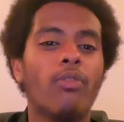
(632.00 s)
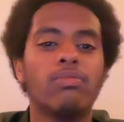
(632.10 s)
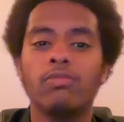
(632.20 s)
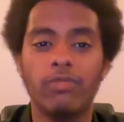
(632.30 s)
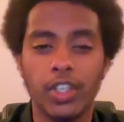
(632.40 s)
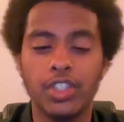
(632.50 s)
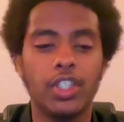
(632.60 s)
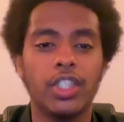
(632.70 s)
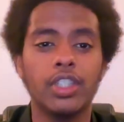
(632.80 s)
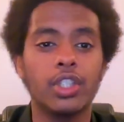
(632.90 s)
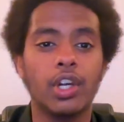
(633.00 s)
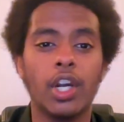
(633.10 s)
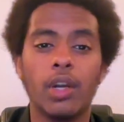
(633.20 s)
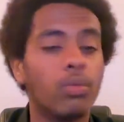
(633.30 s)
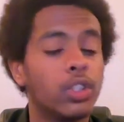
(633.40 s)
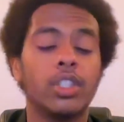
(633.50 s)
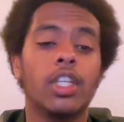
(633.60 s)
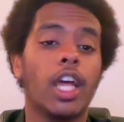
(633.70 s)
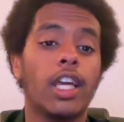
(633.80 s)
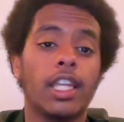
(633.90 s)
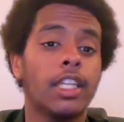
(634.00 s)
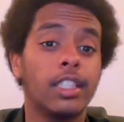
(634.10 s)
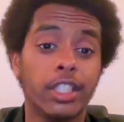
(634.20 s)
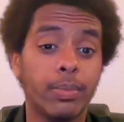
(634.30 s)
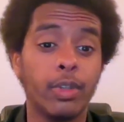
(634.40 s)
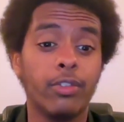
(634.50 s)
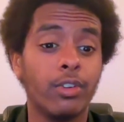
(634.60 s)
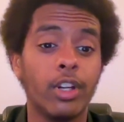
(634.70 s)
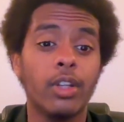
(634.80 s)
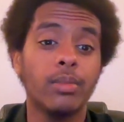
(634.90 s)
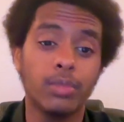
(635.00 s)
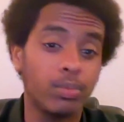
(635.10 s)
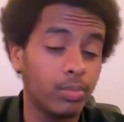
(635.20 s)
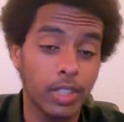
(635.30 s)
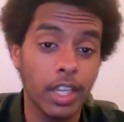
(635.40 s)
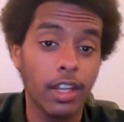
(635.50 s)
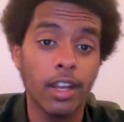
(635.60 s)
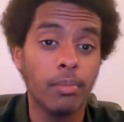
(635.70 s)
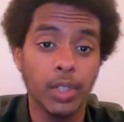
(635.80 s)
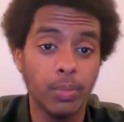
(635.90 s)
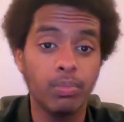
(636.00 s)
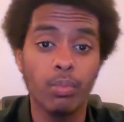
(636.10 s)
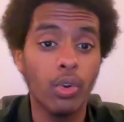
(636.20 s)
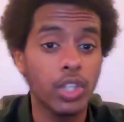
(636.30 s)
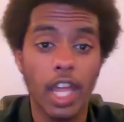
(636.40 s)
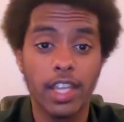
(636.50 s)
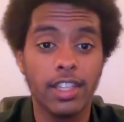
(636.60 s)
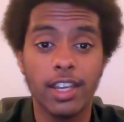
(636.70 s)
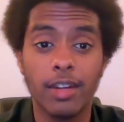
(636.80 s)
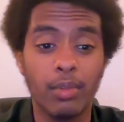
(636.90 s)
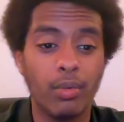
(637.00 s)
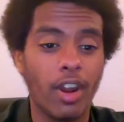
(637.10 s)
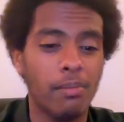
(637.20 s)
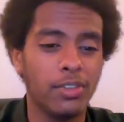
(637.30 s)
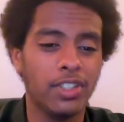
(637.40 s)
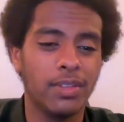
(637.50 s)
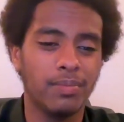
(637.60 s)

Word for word: venture in his career. Which, like, let's just be for real, it's gonna come it's most likely gonna be Real Madrid.